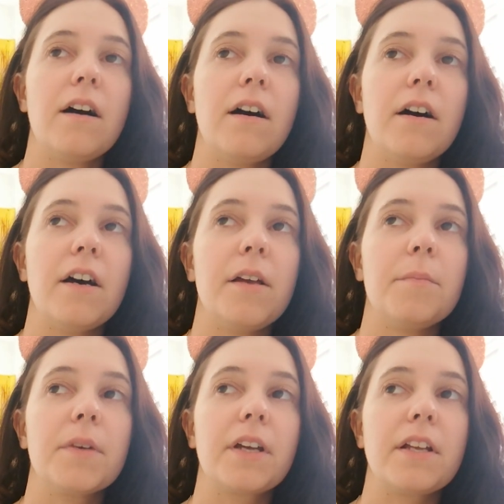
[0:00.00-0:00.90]

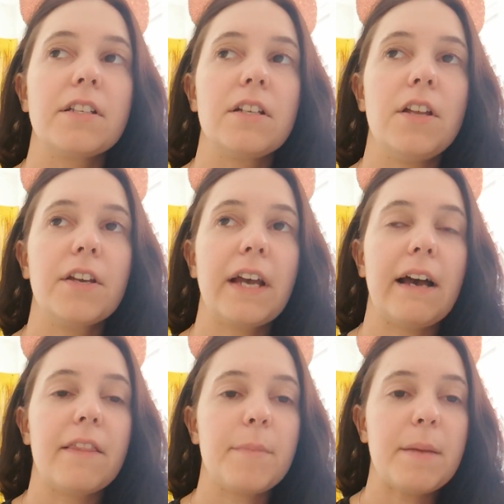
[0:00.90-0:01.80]
I'm going to look
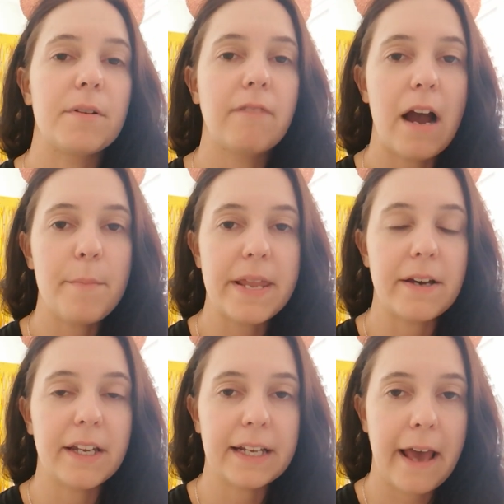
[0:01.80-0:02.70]
at the people around me
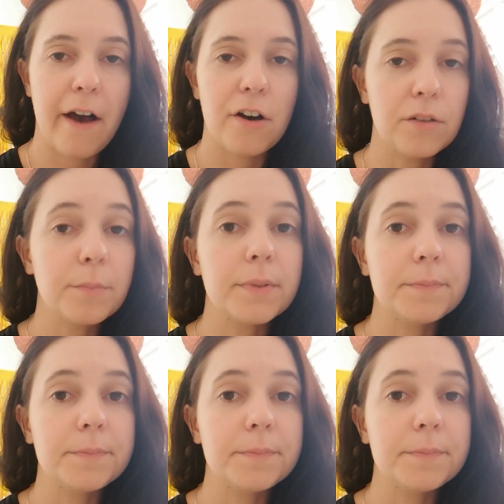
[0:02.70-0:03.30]
that I can help.